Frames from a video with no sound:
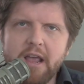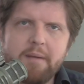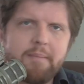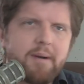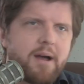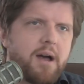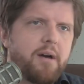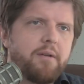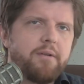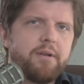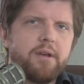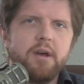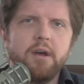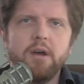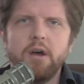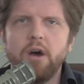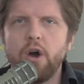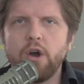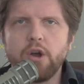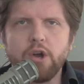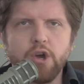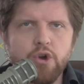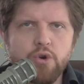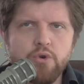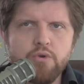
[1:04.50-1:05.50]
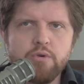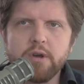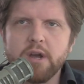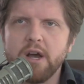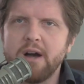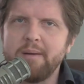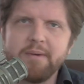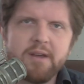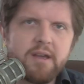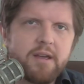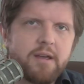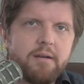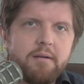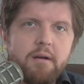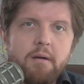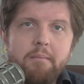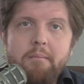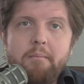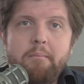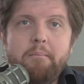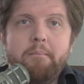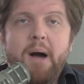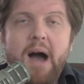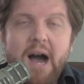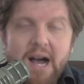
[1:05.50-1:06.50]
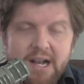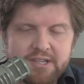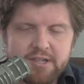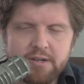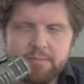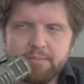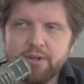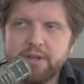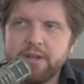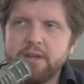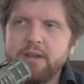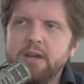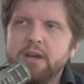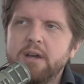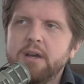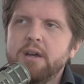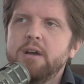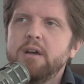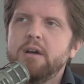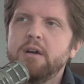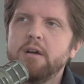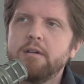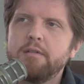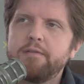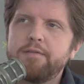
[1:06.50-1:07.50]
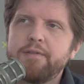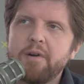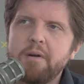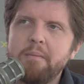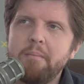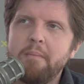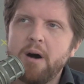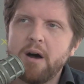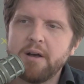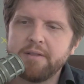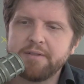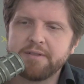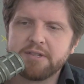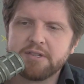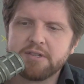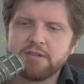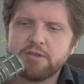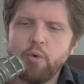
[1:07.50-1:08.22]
about a coup coming, possibly, for months.